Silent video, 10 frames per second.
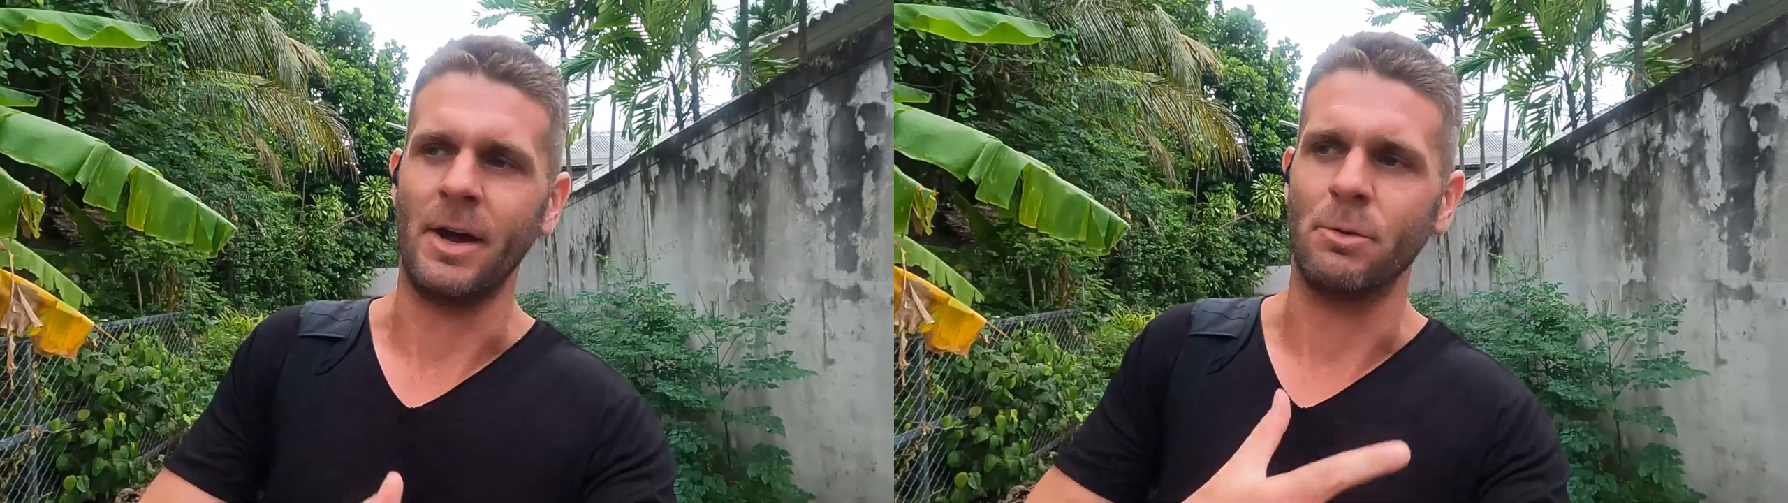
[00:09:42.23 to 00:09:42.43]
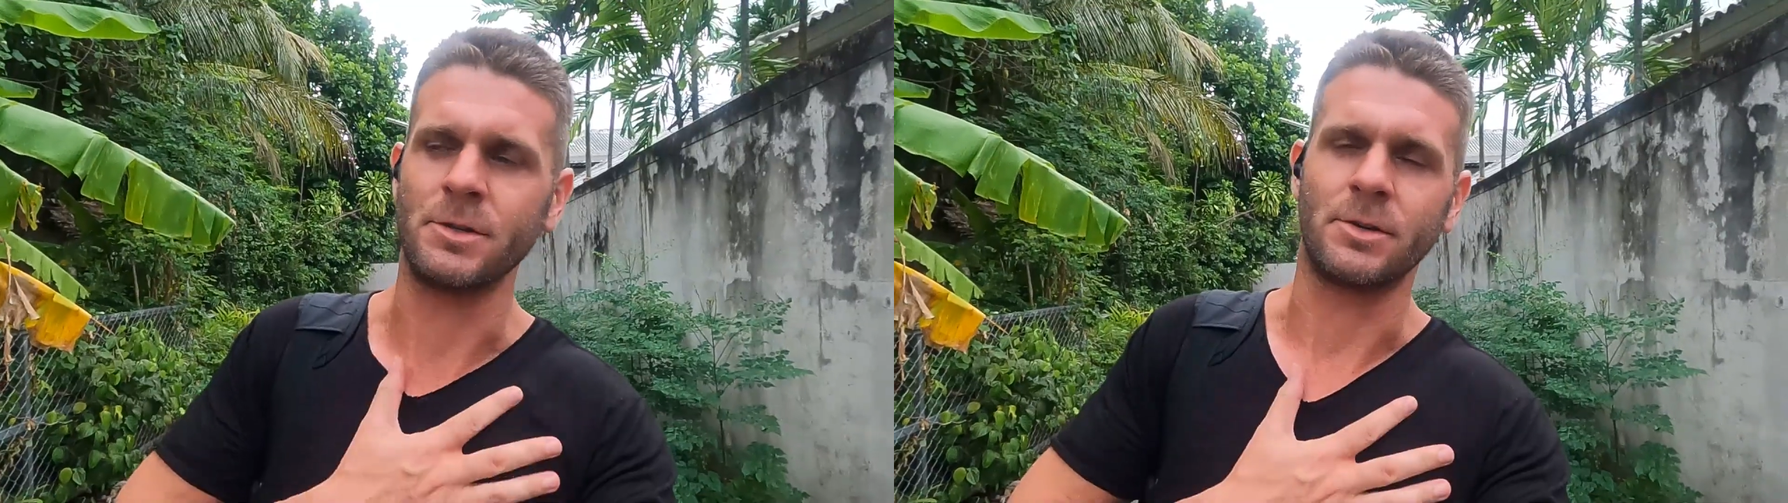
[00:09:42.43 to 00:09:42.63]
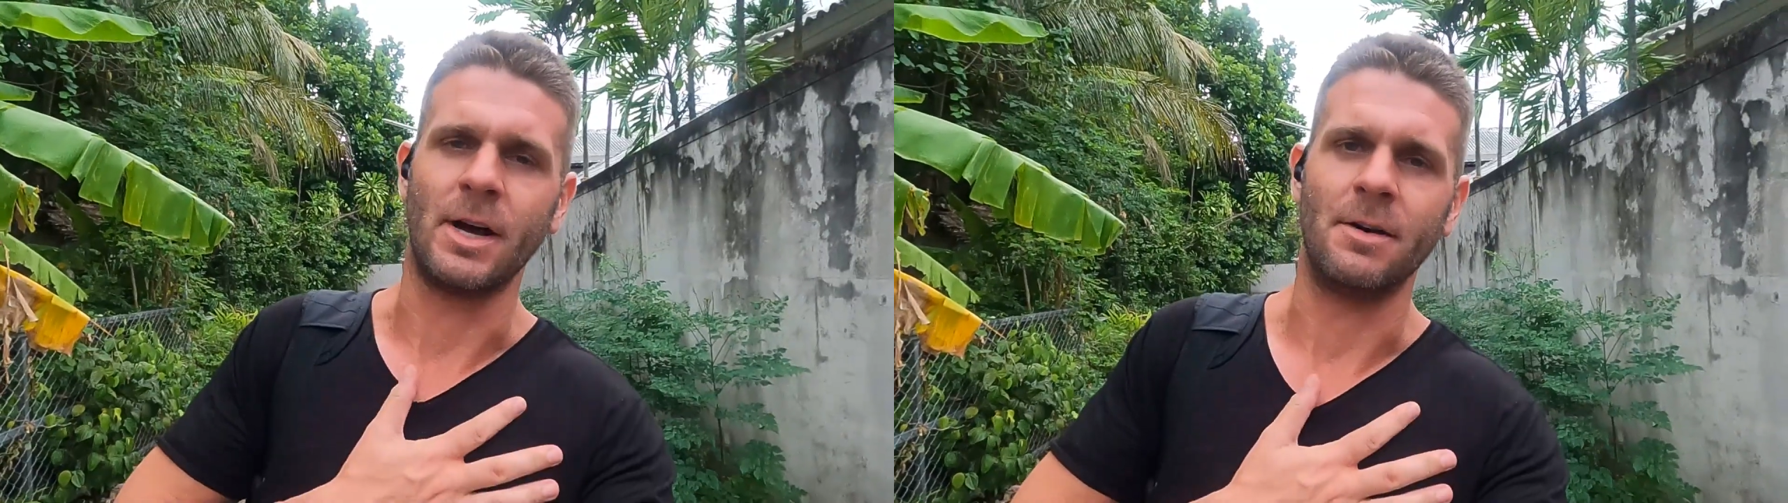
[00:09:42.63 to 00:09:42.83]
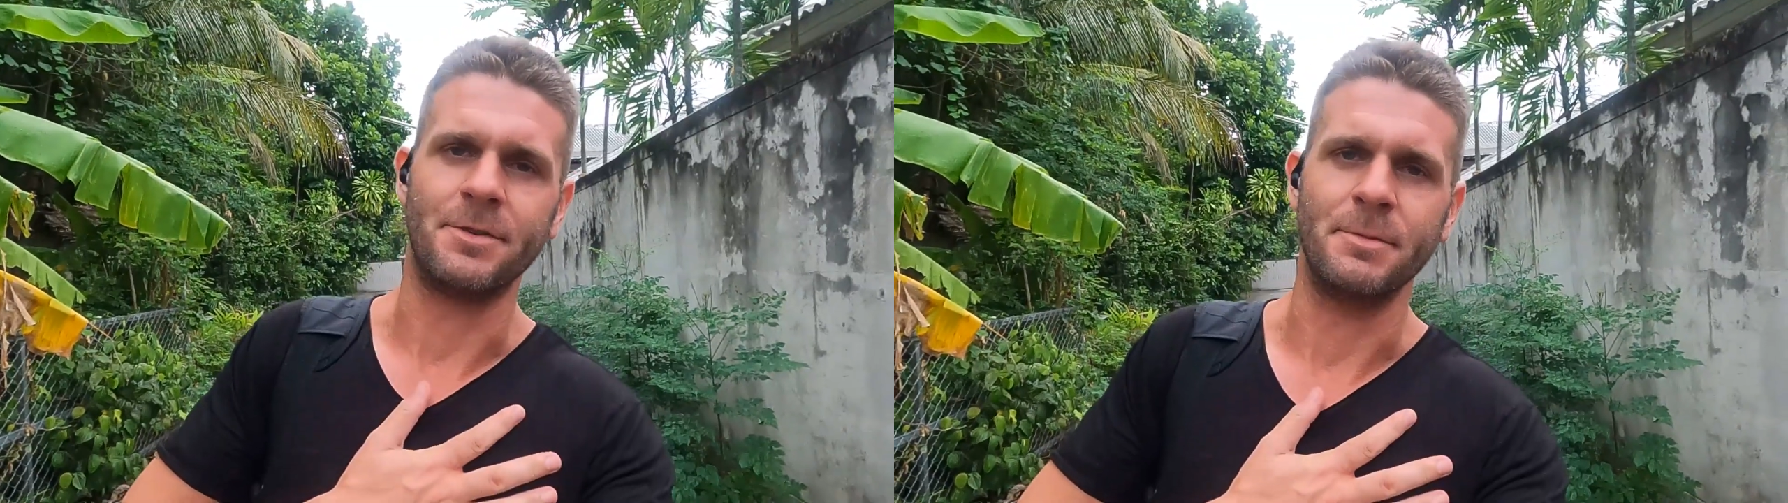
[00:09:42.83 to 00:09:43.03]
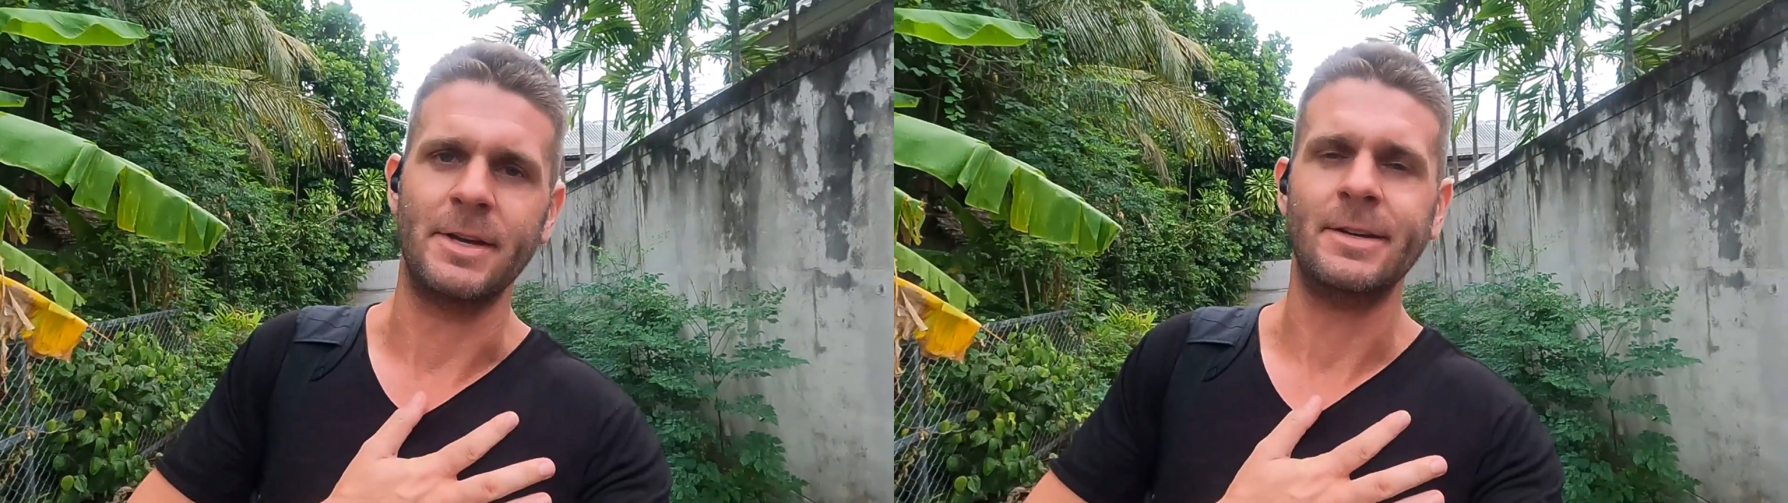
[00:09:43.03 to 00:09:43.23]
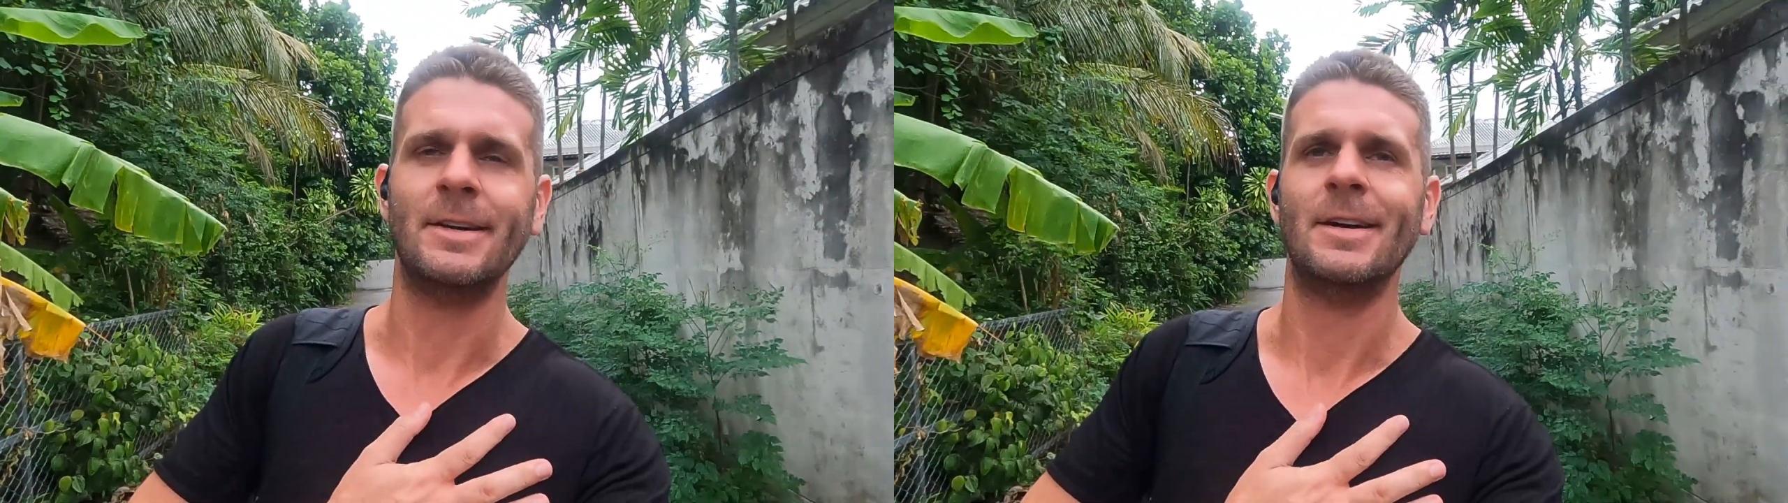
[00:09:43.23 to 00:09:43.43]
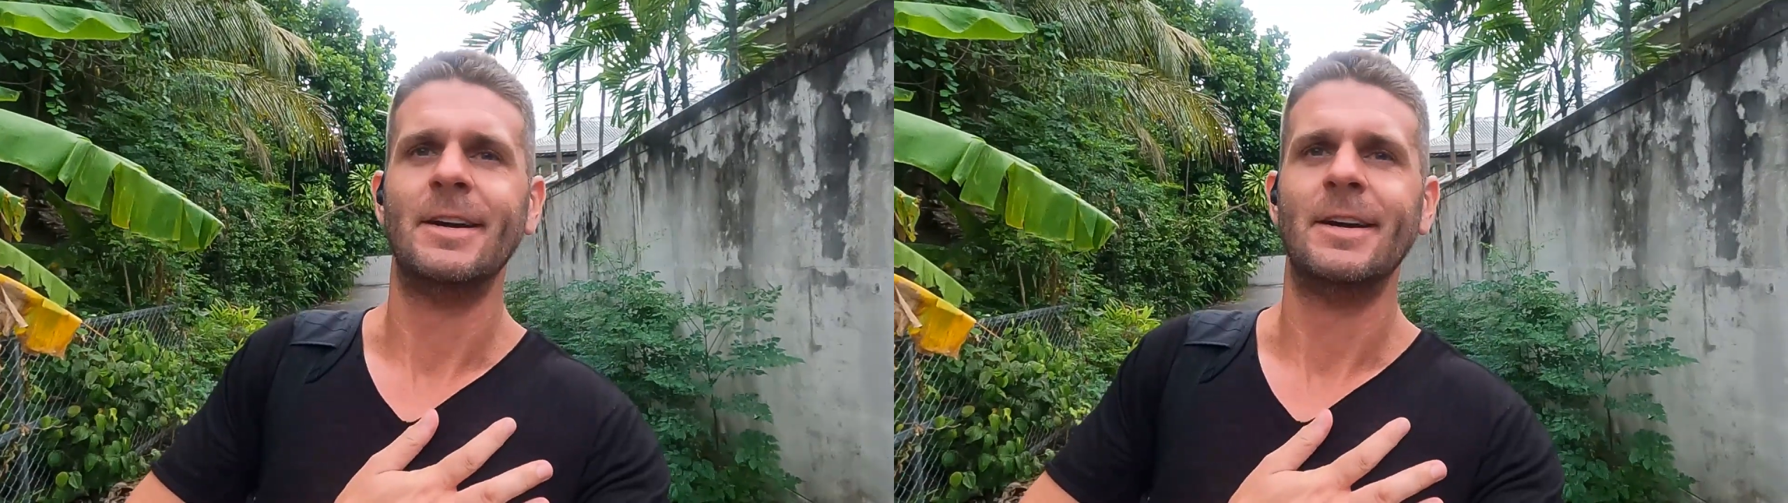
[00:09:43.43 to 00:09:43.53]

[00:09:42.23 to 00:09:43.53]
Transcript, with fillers: They always look after me.